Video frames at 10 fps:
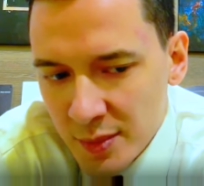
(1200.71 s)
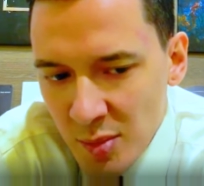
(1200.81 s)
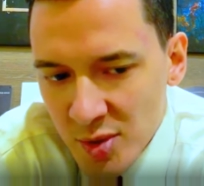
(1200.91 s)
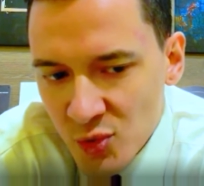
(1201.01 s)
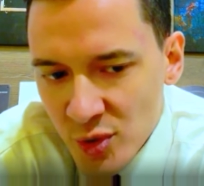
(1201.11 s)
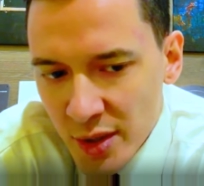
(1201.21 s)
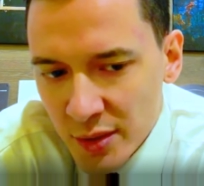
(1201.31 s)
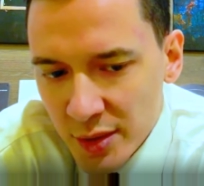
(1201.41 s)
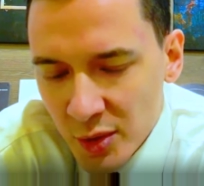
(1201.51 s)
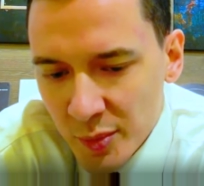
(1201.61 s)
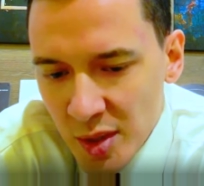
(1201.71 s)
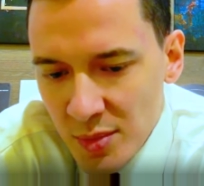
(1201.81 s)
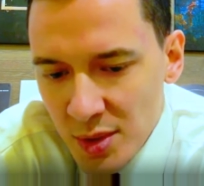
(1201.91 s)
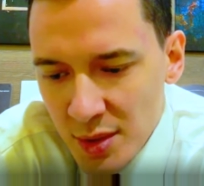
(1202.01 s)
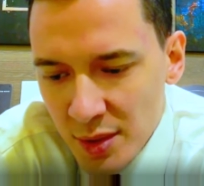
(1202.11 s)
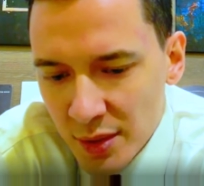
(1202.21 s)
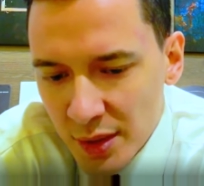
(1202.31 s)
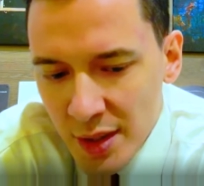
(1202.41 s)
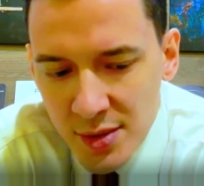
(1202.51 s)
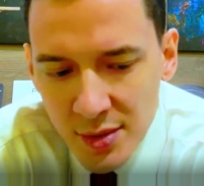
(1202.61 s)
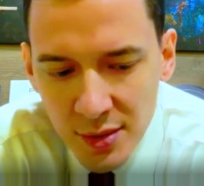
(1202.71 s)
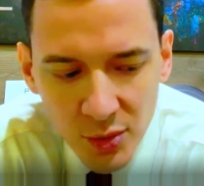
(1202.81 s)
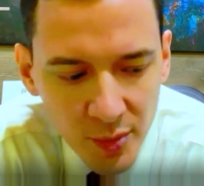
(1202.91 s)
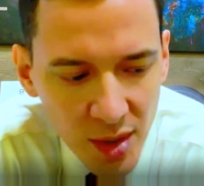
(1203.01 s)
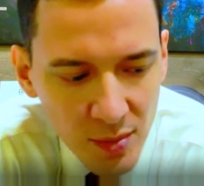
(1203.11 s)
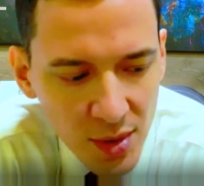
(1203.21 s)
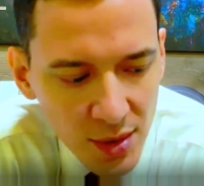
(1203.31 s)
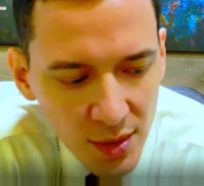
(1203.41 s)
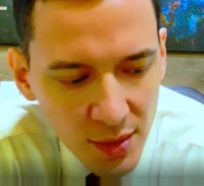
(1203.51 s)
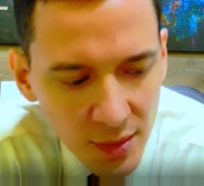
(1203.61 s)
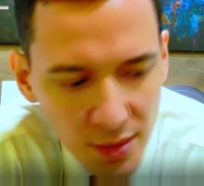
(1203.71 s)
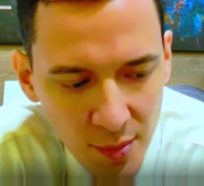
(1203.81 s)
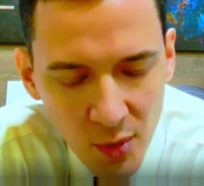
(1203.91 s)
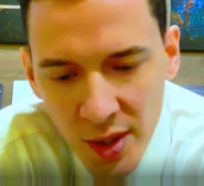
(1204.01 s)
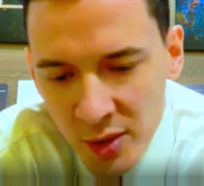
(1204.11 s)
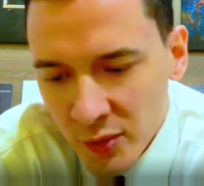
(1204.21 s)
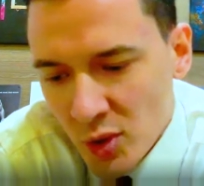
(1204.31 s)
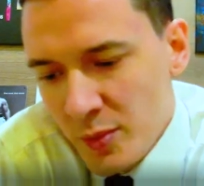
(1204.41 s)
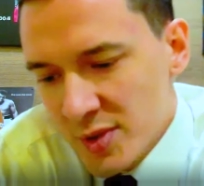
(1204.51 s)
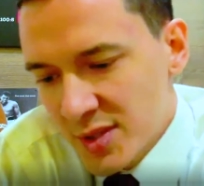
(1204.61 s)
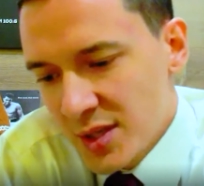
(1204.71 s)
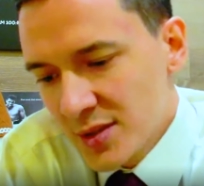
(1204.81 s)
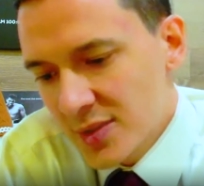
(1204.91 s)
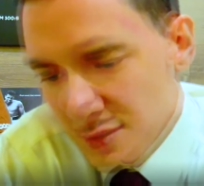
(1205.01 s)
struggling or maybe hesitant or maybe, one of the obvious things,